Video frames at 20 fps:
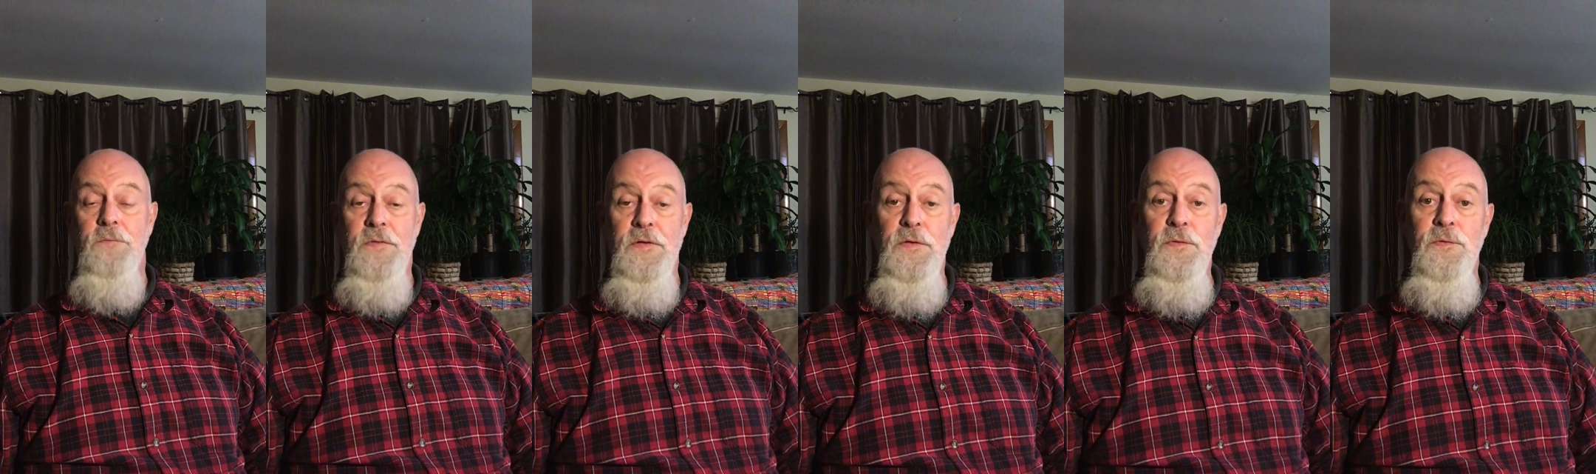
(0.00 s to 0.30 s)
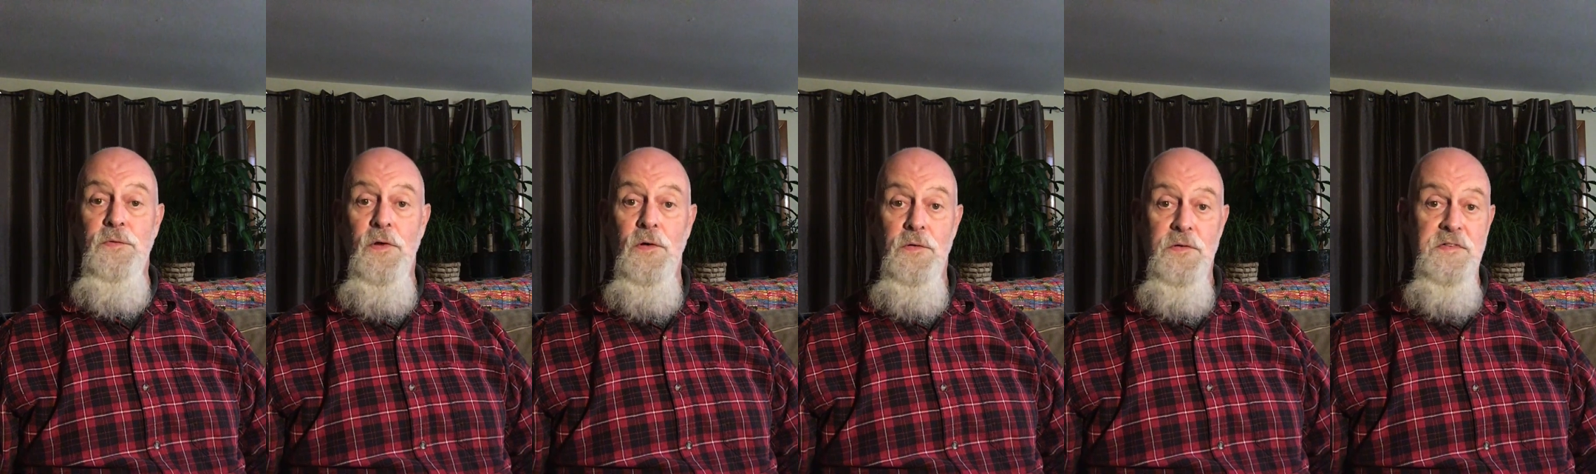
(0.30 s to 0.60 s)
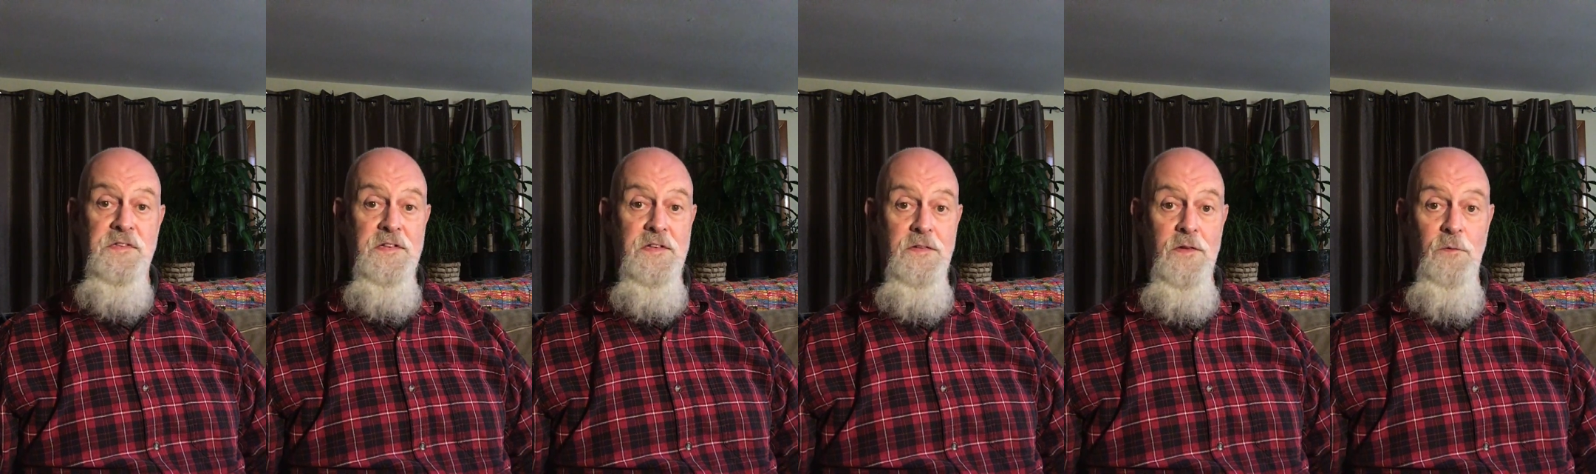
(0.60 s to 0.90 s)
You,
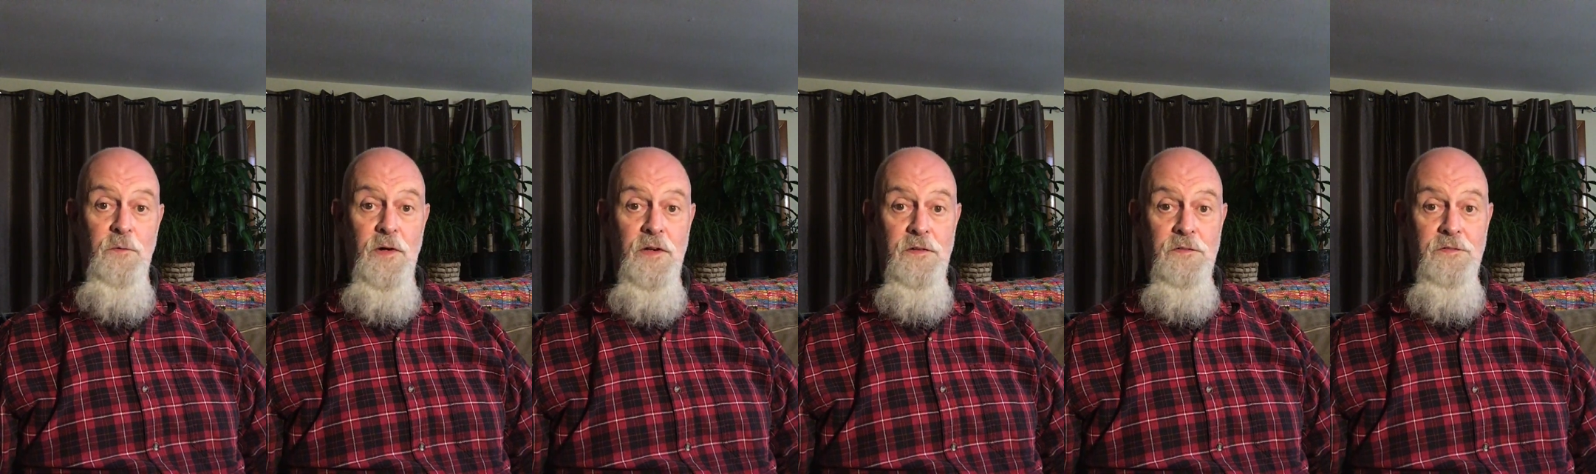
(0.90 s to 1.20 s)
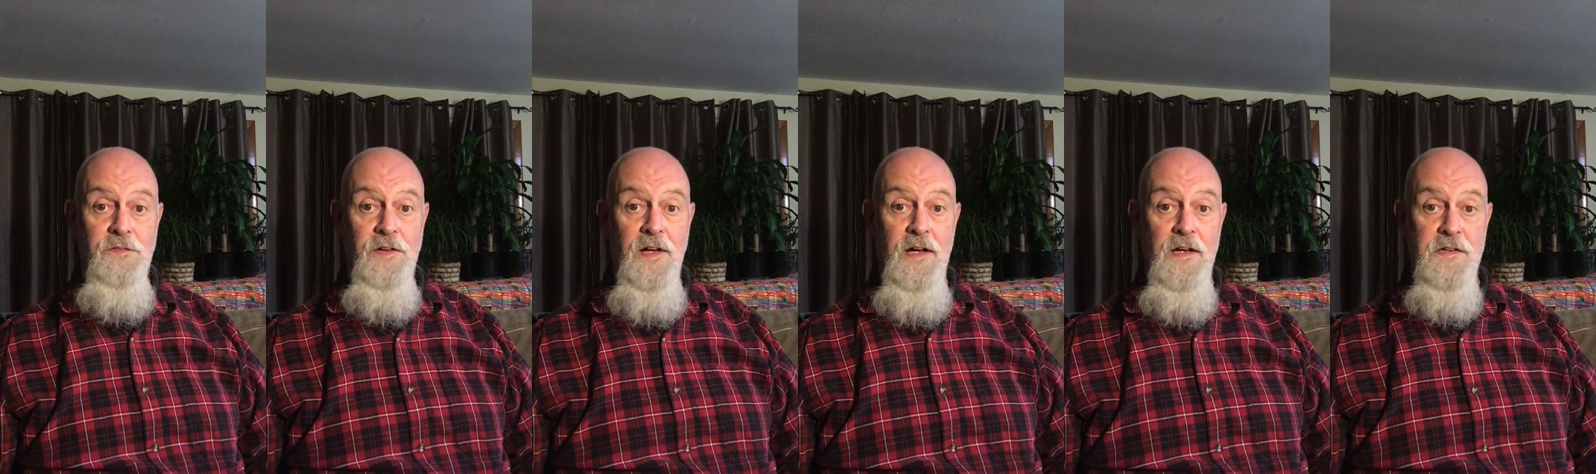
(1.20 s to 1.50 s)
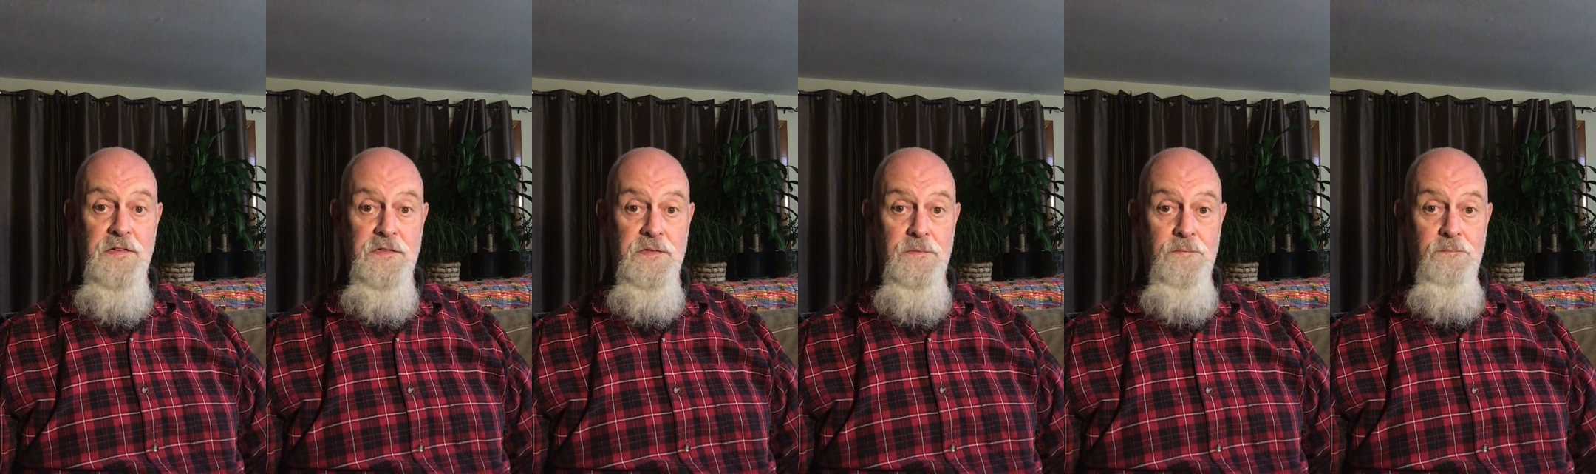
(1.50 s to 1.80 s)
noticing the
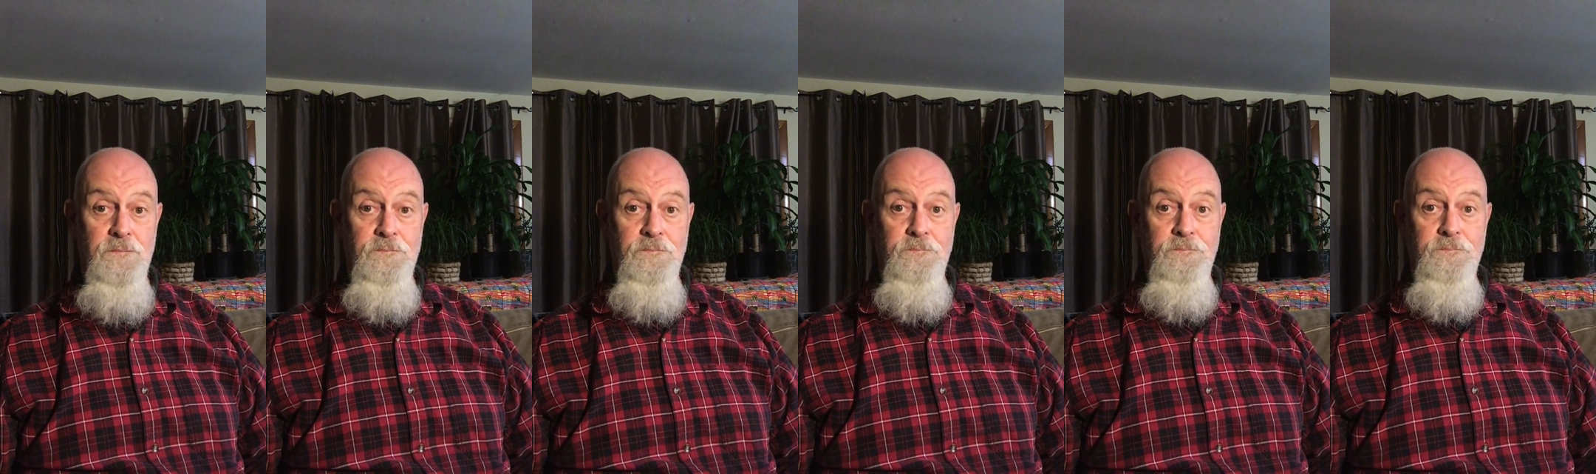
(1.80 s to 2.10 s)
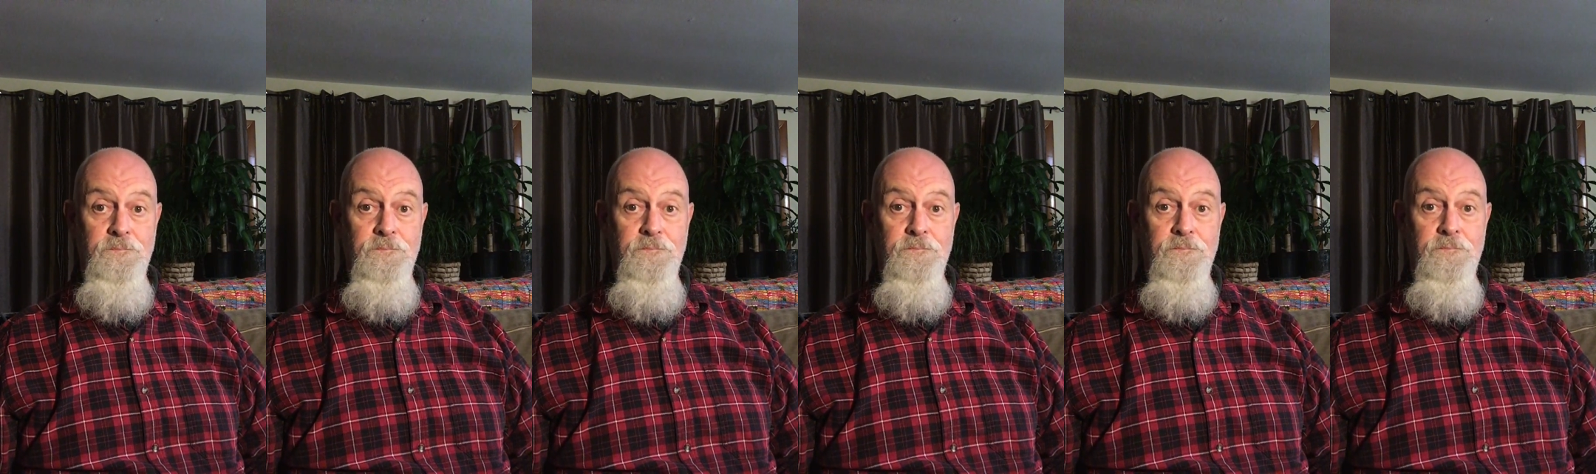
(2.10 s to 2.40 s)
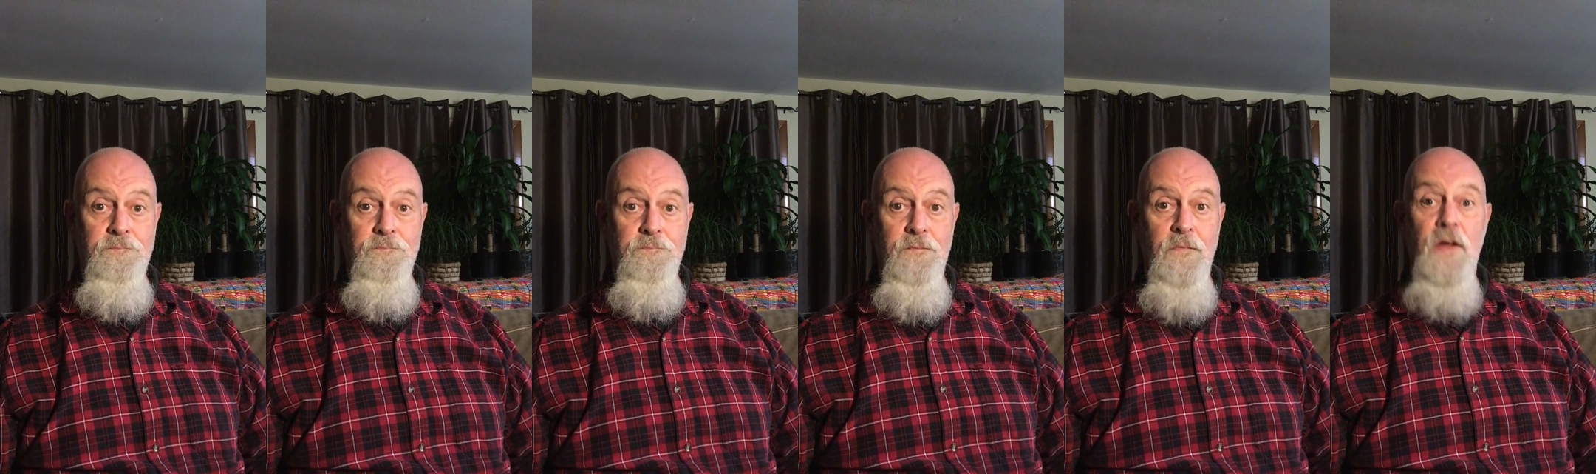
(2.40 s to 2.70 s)
butterflies.
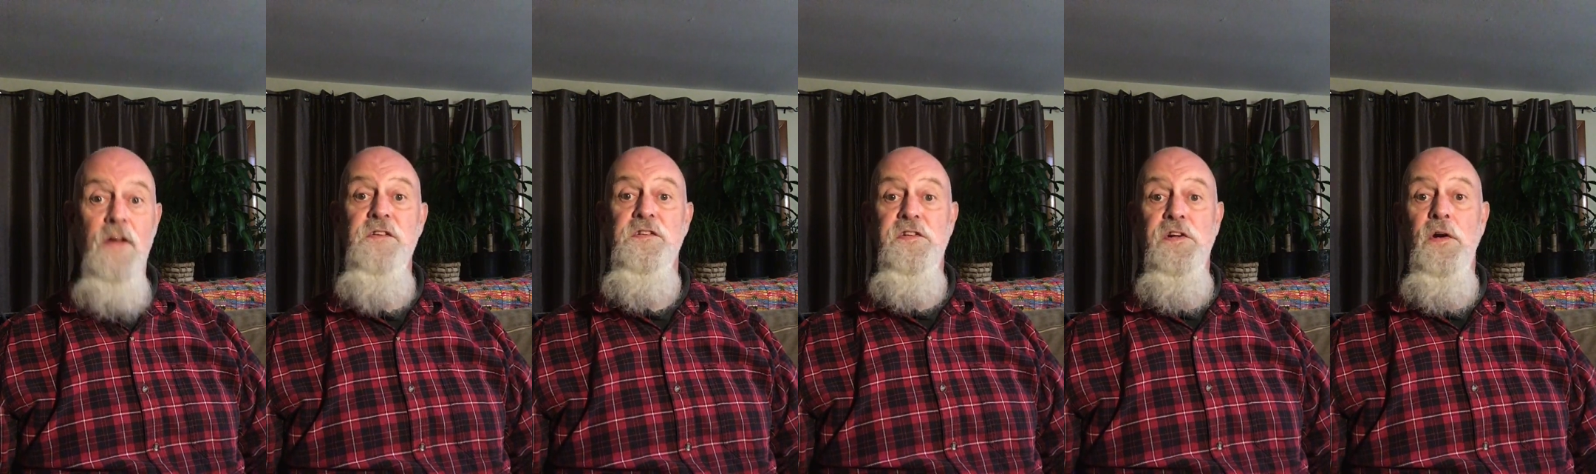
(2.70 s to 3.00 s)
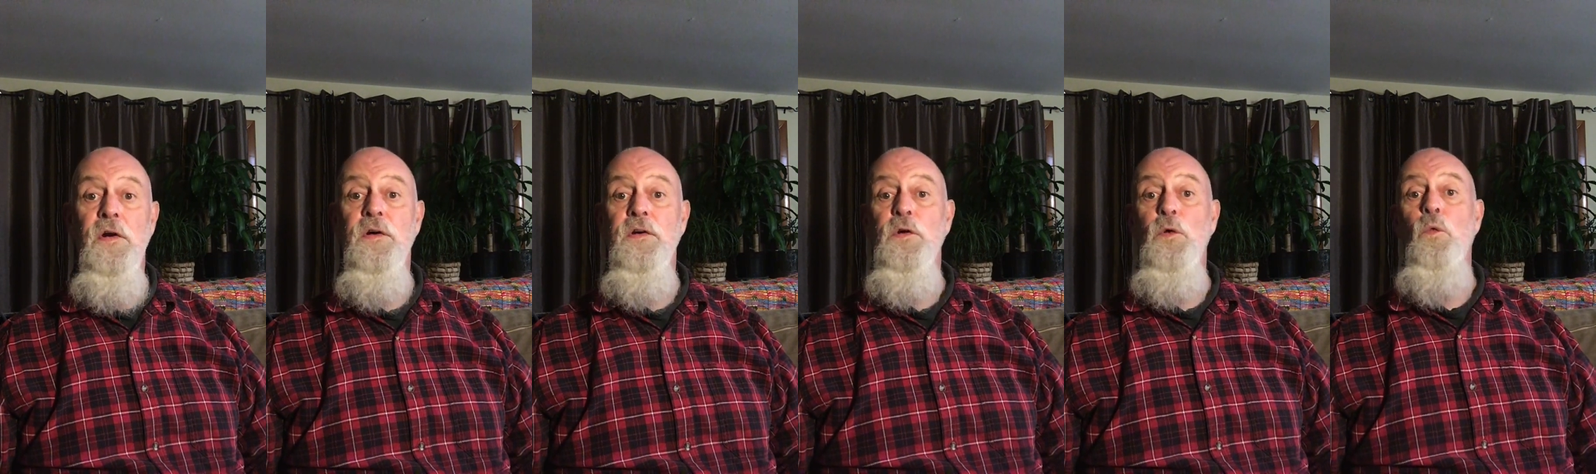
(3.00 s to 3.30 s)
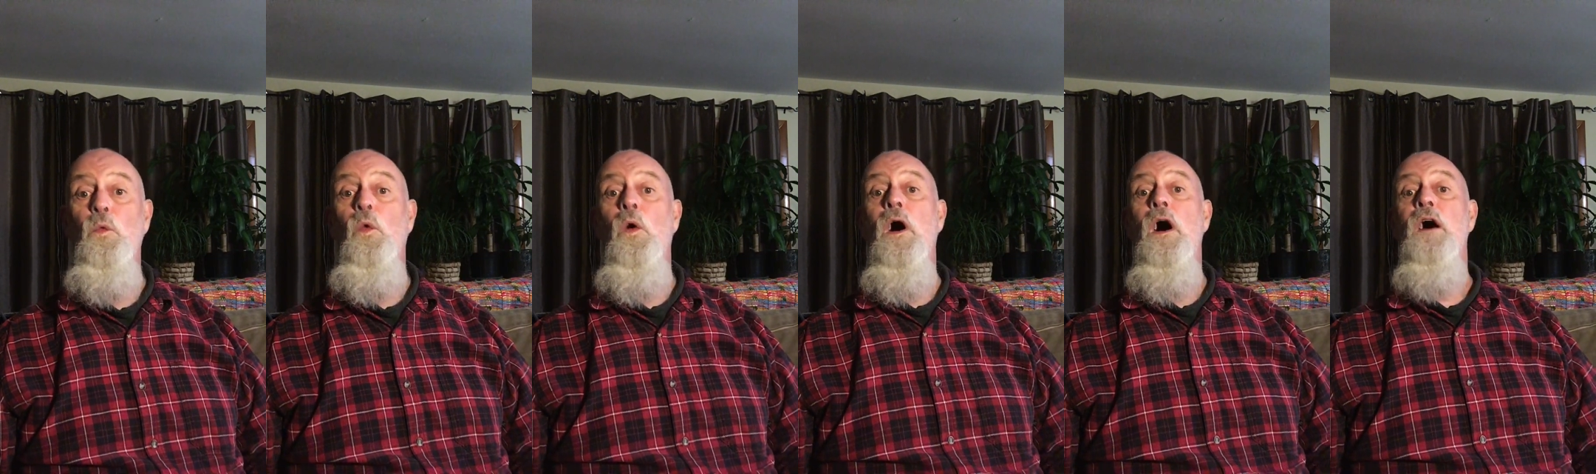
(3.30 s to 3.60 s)
Sharing your
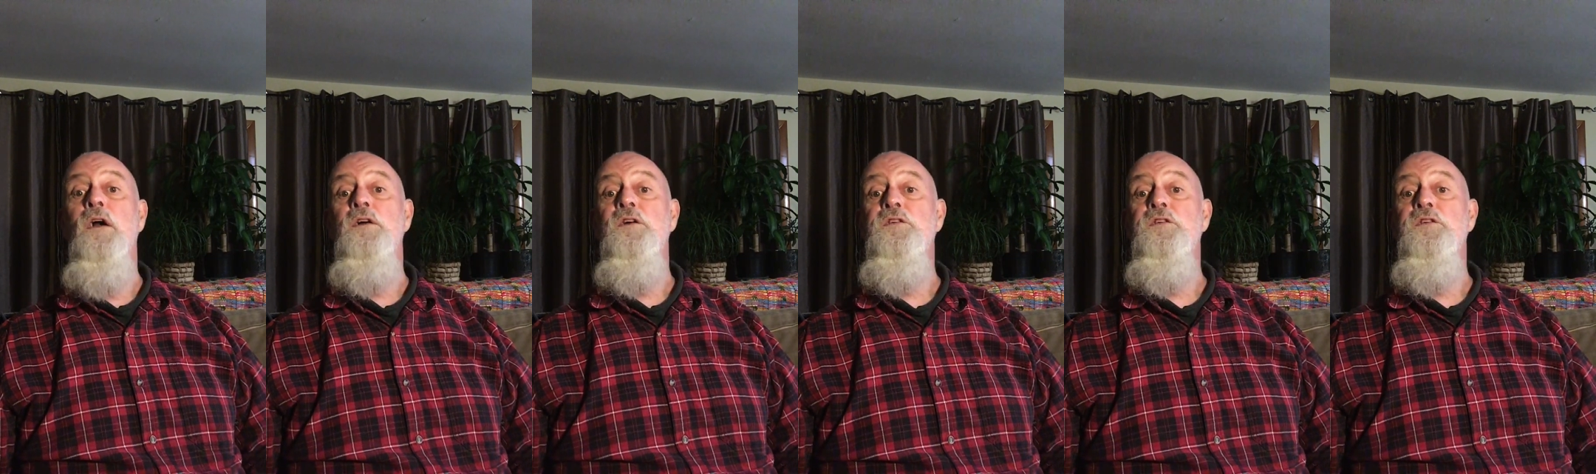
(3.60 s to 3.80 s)
water,